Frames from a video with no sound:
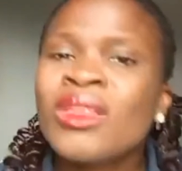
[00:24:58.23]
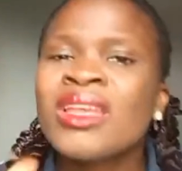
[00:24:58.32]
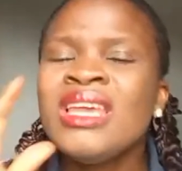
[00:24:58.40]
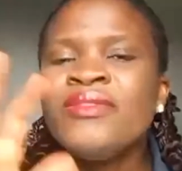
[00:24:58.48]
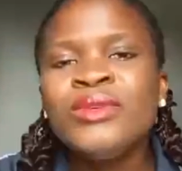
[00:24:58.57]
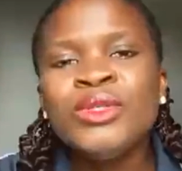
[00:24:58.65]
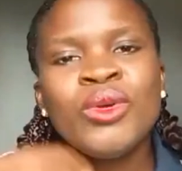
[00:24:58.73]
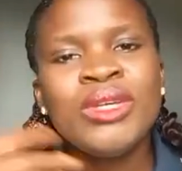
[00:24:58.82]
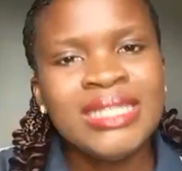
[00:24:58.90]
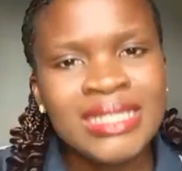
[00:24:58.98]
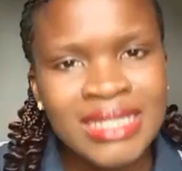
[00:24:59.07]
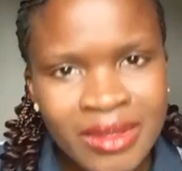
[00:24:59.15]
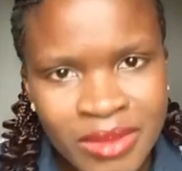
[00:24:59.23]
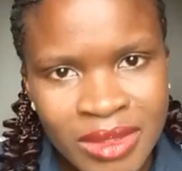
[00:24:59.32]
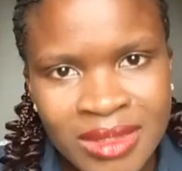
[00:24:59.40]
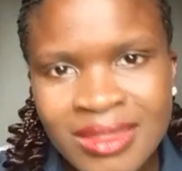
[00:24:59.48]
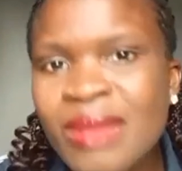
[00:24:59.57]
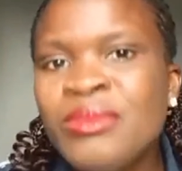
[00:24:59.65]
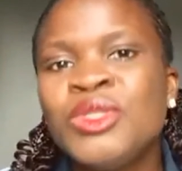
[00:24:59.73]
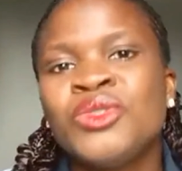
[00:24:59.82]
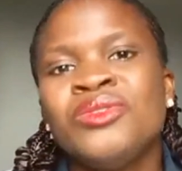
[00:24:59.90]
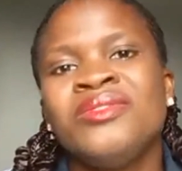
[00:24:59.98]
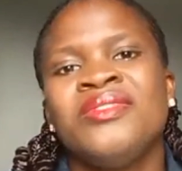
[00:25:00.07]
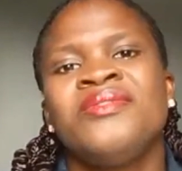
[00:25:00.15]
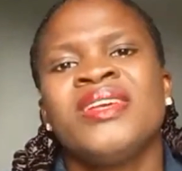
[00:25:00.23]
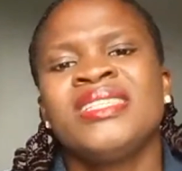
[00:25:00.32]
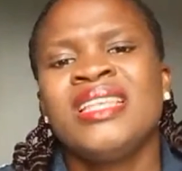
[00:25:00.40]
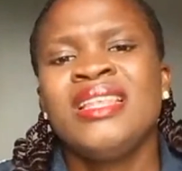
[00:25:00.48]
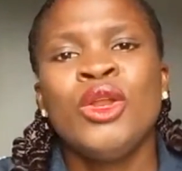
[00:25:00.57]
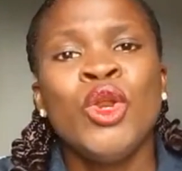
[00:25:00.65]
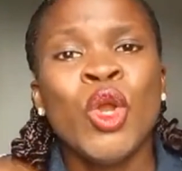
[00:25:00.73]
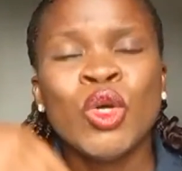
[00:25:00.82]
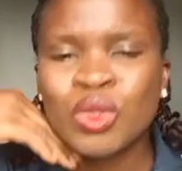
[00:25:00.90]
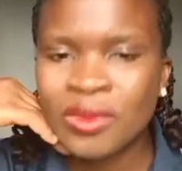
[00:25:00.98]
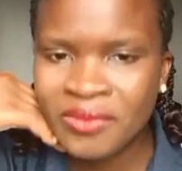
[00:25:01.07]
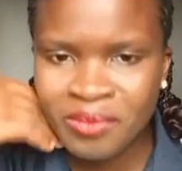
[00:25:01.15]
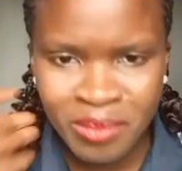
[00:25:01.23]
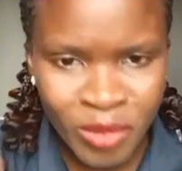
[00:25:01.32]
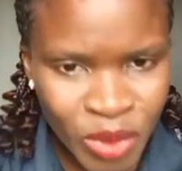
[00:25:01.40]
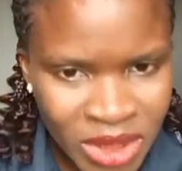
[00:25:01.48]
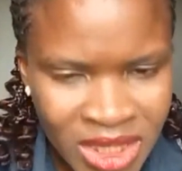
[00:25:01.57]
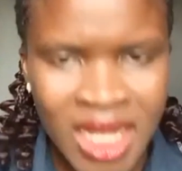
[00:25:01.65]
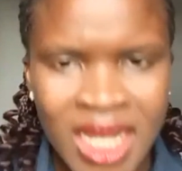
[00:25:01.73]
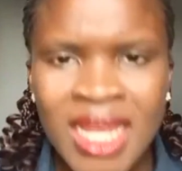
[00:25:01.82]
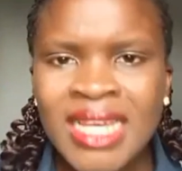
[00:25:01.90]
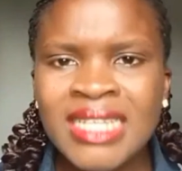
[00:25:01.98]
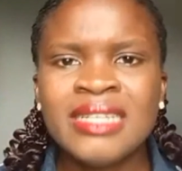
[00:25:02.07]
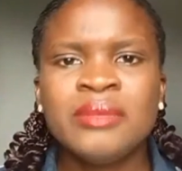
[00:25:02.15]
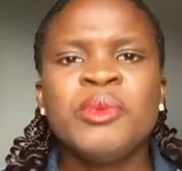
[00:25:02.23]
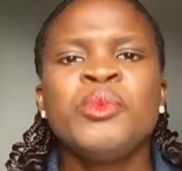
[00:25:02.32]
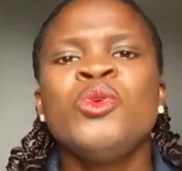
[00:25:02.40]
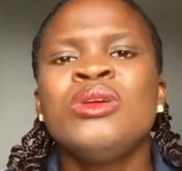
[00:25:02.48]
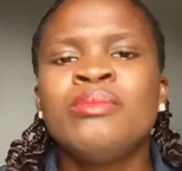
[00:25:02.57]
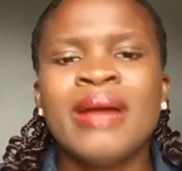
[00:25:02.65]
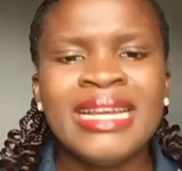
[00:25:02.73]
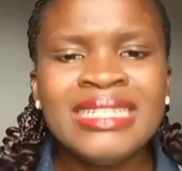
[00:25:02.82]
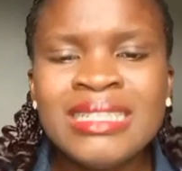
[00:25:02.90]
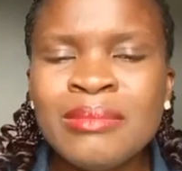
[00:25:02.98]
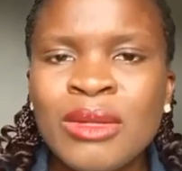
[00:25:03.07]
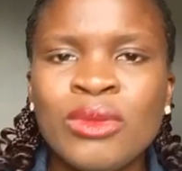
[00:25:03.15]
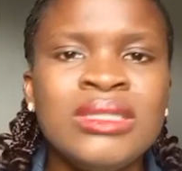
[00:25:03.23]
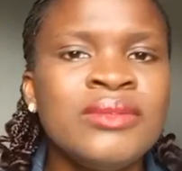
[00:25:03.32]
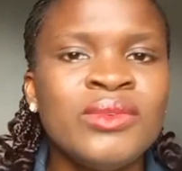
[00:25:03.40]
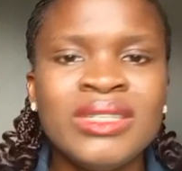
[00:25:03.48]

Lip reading: Even though it sells, that means you've invested a lot of money inside. The people will buy it, they might not even